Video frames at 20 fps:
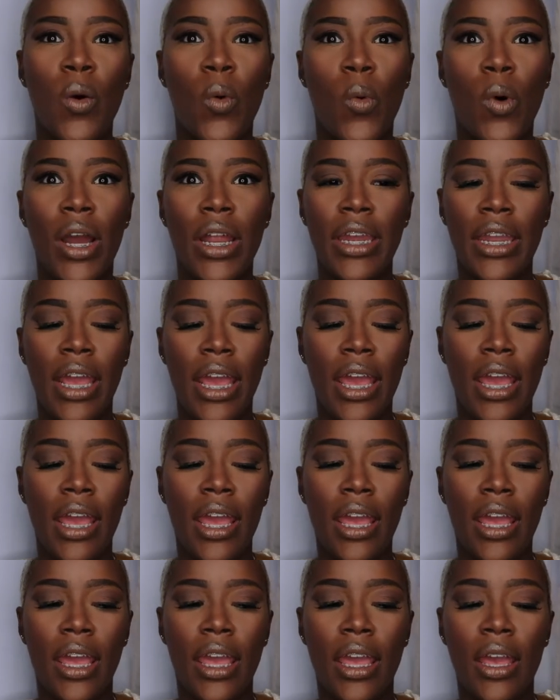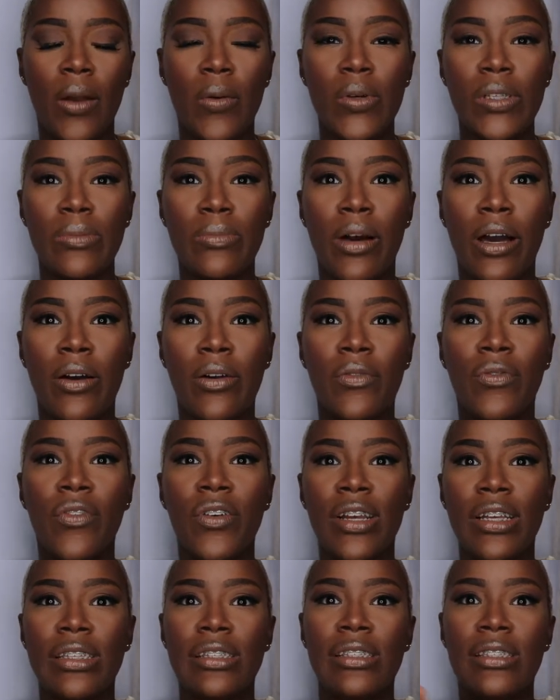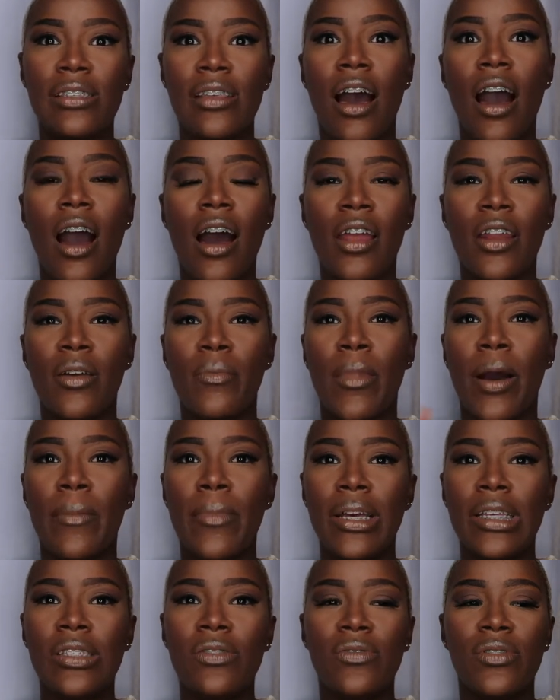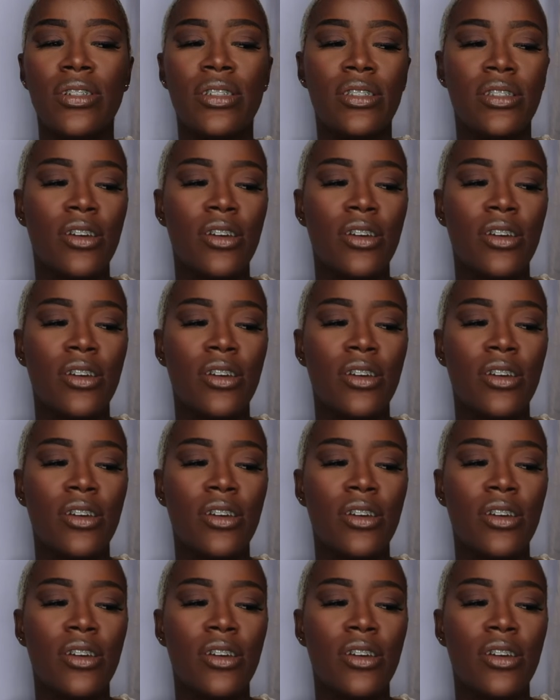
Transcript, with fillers: one day it was my friend's daughter my best friend's